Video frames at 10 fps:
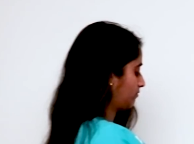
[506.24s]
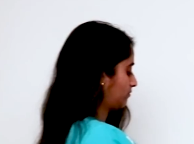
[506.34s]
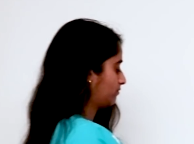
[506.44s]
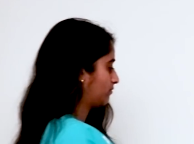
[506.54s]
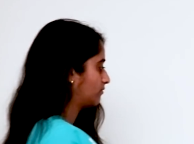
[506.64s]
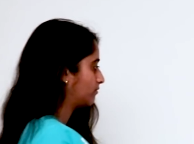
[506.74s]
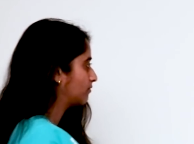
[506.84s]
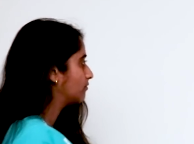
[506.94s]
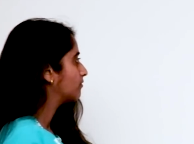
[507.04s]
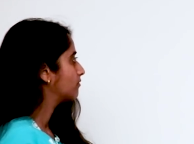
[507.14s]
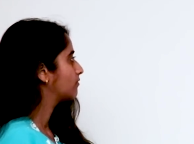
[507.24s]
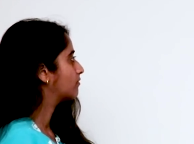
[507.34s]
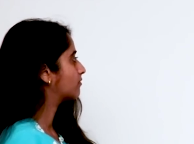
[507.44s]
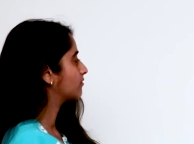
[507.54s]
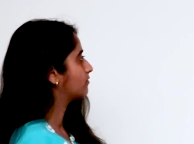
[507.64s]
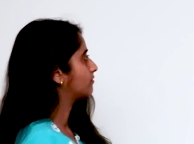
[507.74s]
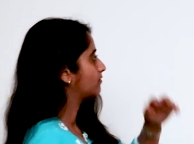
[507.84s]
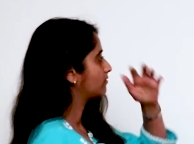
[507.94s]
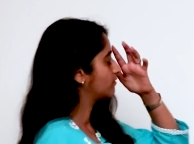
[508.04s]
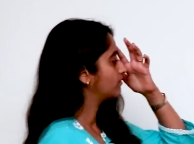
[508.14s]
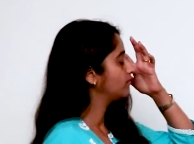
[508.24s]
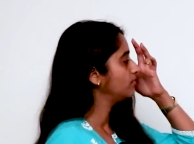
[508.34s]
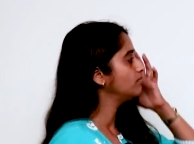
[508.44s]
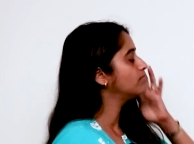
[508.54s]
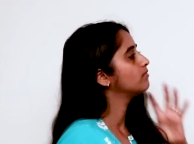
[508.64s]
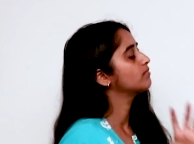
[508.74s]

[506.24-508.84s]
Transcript: (silence)